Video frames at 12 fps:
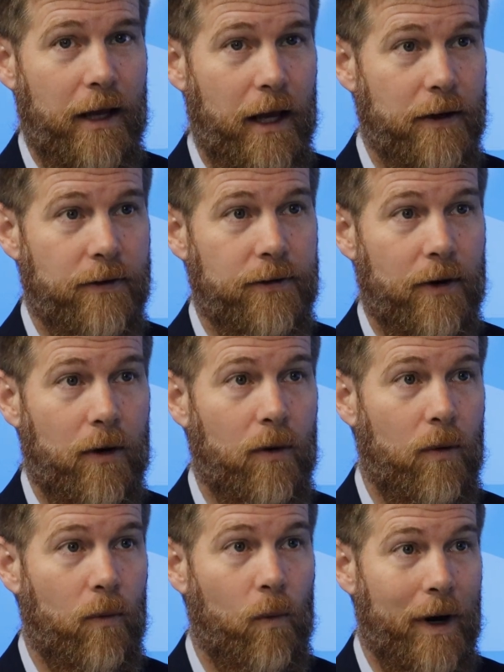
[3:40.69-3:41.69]
And
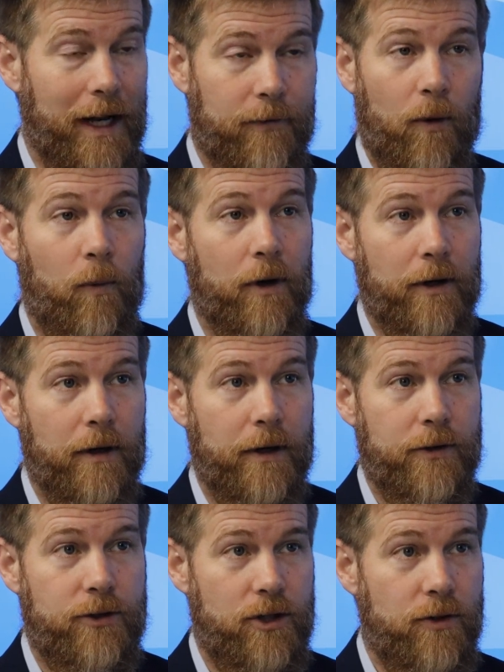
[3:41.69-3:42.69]
so whenever we're
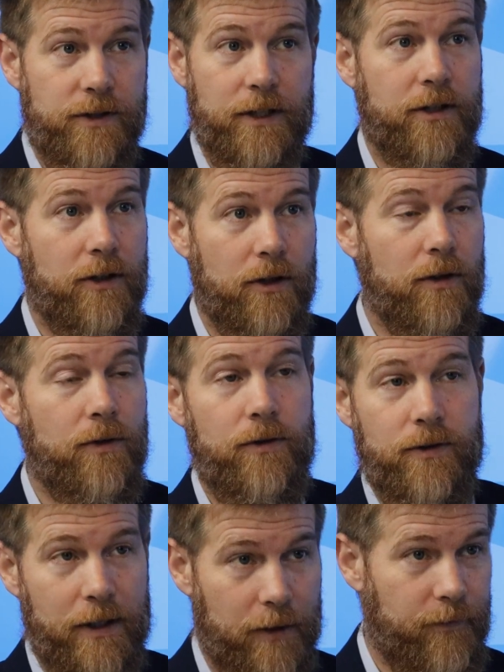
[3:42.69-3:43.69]
choosing to
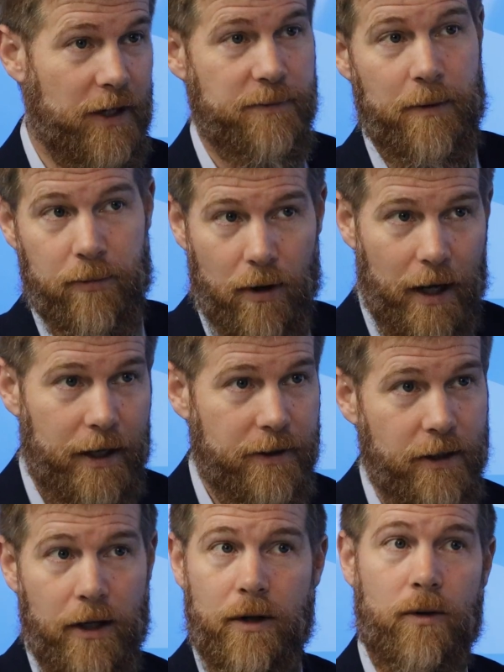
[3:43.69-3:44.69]
use an investment product